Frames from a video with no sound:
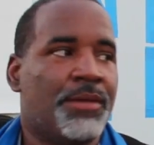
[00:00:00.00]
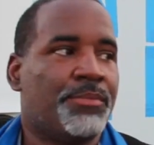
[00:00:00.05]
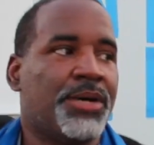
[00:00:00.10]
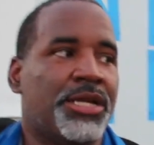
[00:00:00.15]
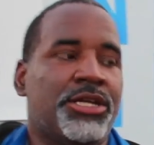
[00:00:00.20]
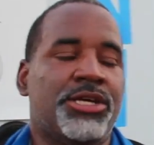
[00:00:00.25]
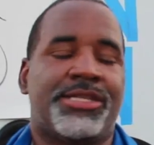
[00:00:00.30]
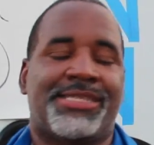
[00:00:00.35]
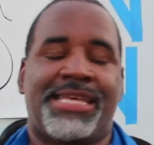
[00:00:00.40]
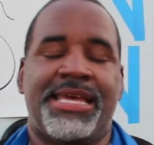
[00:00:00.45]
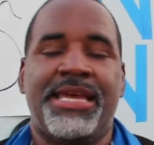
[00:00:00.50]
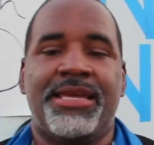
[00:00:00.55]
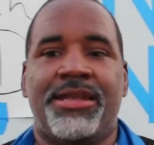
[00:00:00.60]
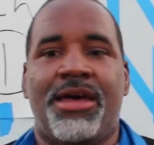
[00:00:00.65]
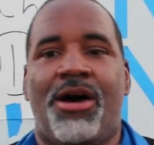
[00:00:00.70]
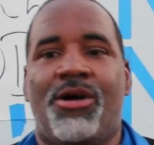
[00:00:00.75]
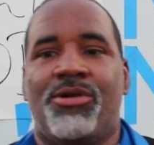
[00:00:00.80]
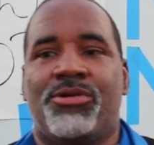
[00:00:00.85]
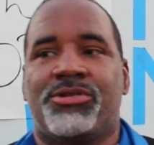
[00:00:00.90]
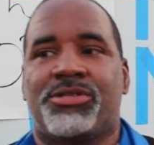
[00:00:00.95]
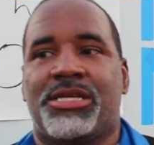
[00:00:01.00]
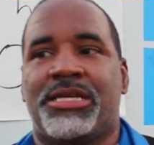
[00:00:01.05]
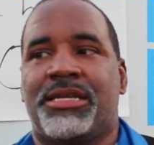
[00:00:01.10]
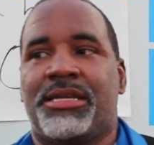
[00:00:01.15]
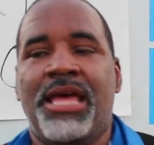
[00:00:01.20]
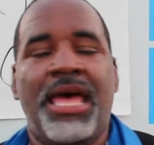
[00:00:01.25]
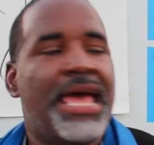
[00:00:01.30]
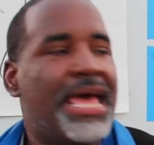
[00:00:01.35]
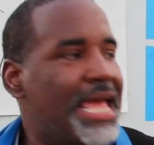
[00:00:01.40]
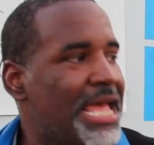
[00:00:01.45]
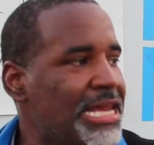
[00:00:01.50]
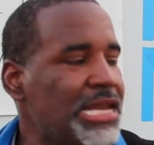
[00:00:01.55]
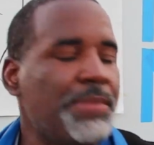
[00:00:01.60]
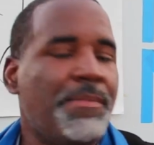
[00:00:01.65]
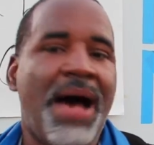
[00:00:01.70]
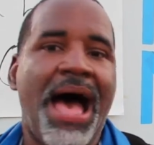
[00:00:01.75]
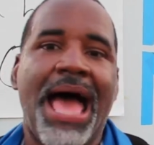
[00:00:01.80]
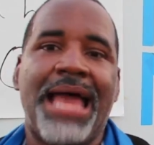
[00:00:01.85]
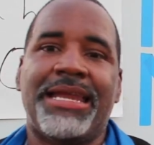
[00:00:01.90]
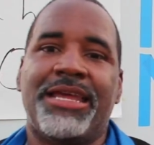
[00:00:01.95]
but Latinos and
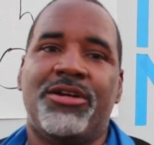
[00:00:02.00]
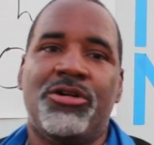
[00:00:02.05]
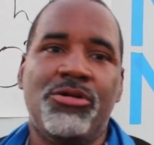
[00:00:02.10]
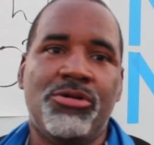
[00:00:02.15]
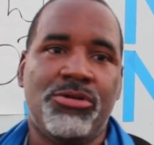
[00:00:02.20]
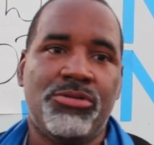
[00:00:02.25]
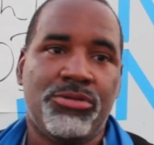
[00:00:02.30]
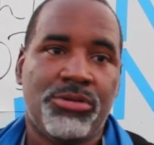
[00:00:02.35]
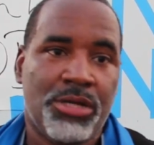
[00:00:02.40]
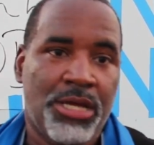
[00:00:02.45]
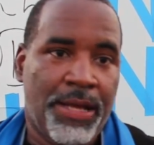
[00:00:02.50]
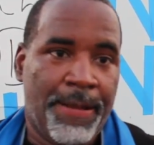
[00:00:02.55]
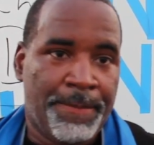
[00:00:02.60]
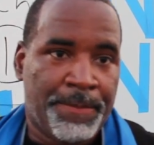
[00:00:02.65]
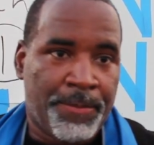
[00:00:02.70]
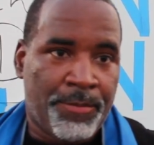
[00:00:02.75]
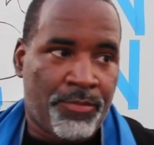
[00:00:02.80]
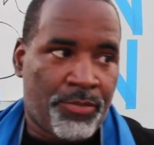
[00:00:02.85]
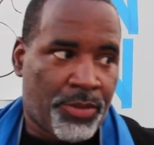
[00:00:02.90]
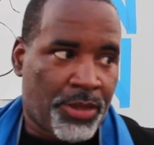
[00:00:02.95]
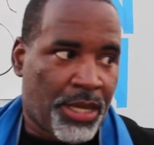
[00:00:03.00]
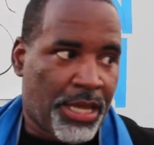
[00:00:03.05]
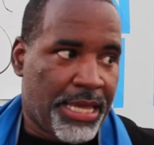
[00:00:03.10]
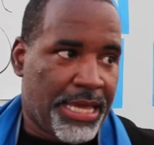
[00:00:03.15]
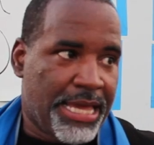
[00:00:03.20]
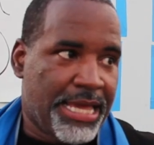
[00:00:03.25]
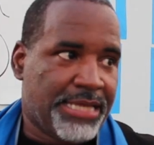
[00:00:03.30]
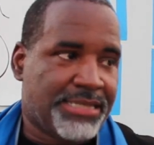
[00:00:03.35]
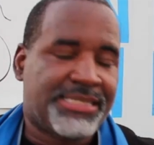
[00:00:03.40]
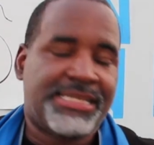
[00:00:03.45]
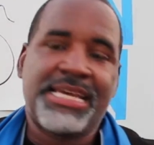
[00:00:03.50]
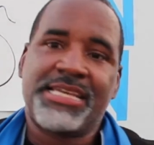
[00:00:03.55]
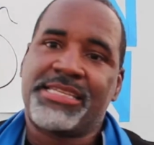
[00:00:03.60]
anybody who is